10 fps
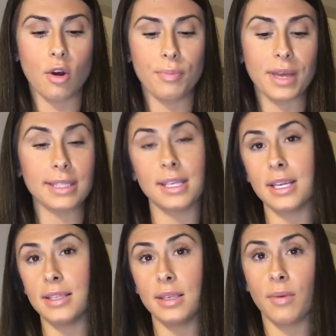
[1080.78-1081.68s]
hope that's an
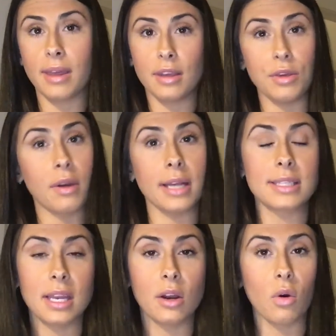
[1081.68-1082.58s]
easy way that you
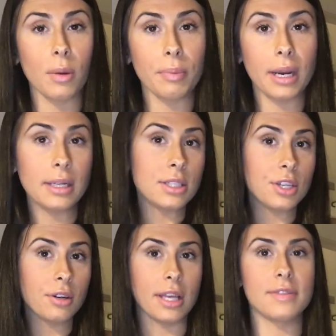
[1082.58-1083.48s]
guys can incorporate into
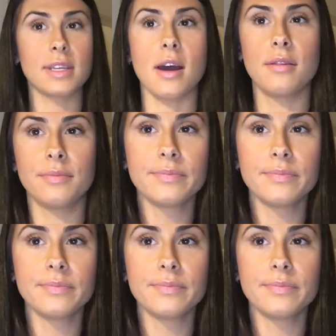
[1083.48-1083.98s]
your lifestyle.